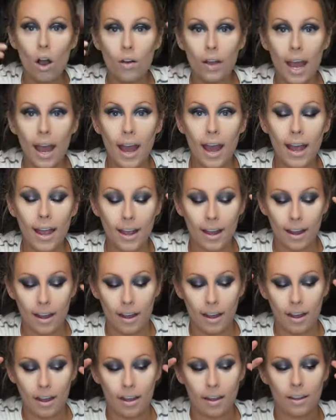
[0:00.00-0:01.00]

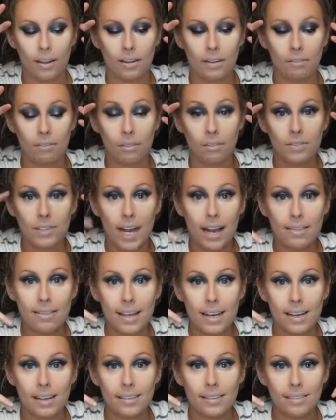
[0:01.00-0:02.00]
okay, we've done
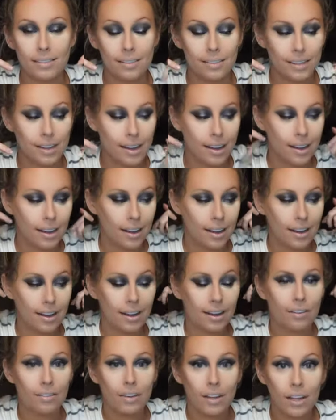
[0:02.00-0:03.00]
this.
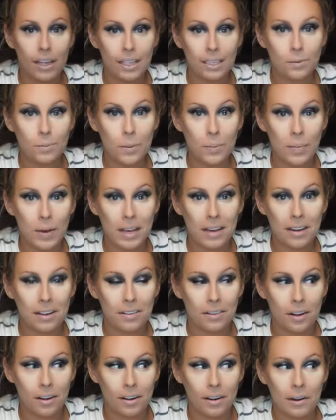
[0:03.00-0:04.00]
I feel like it's been baking
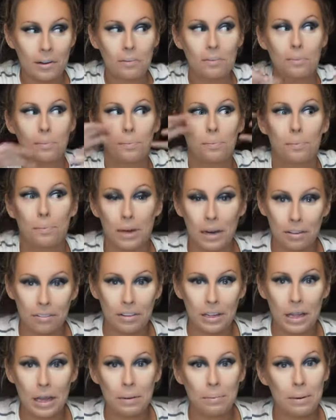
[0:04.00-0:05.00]
long enough, but I
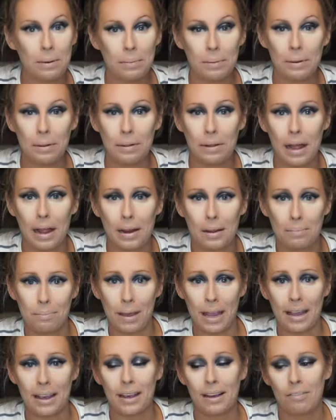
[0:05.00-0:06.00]
feel like people let it
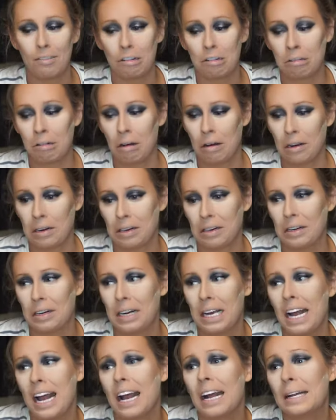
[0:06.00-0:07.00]
bake even
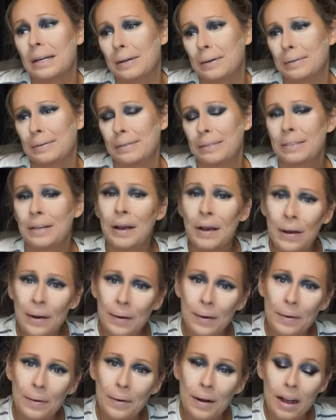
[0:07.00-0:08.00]
longer. I don't
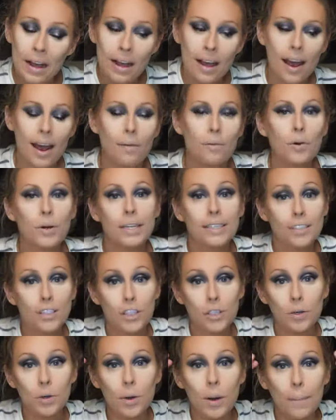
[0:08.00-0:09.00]
know. I'm going to
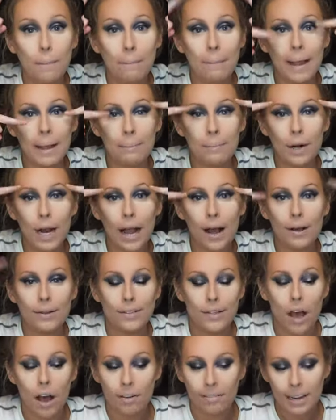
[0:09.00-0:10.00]
do my
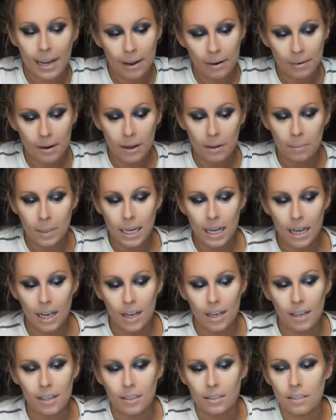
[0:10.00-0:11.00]
brows off camera
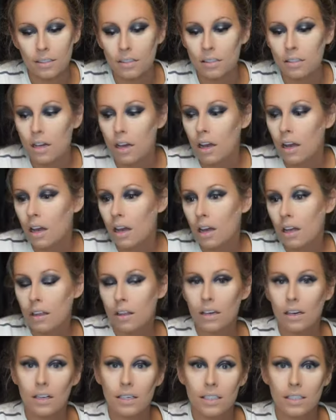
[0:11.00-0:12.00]
because
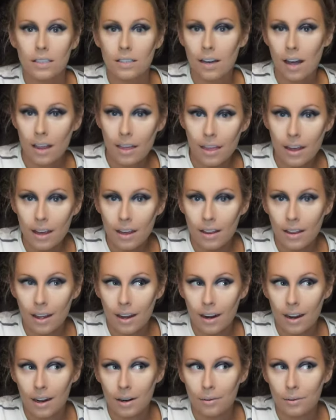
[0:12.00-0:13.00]
there is nothing
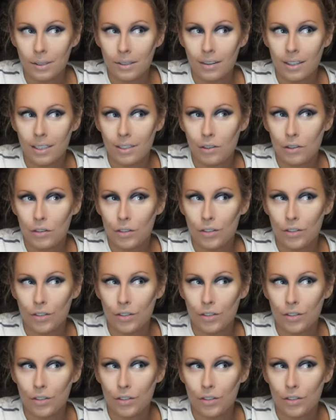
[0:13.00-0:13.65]
that I really